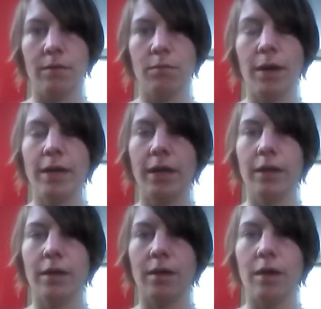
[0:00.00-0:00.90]

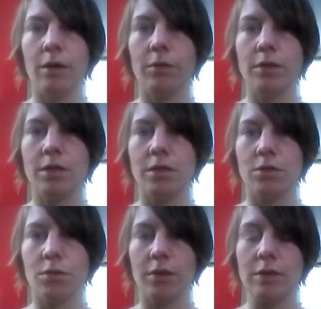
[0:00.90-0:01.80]
Writing out this
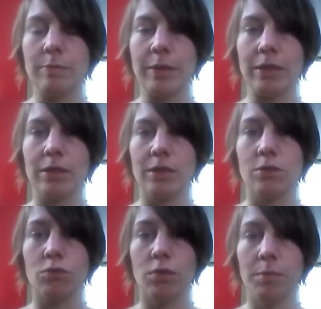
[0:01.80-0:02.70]
disorder has been
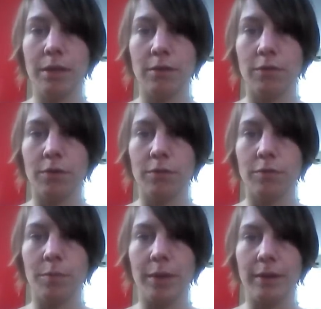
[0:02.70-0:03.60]
extremely difficult
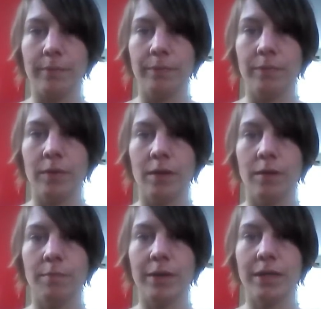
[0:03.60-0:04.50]
for me
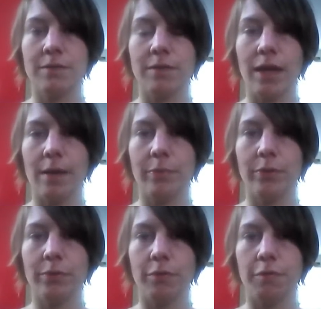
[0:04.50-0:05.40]
because of the
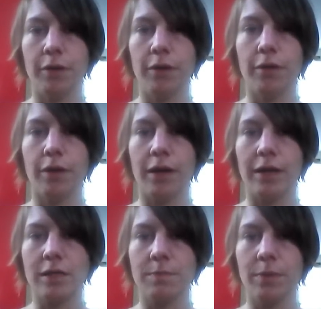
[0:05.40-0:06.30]
absolute fear I
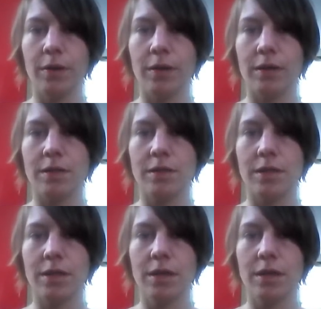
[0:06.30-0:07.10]
experience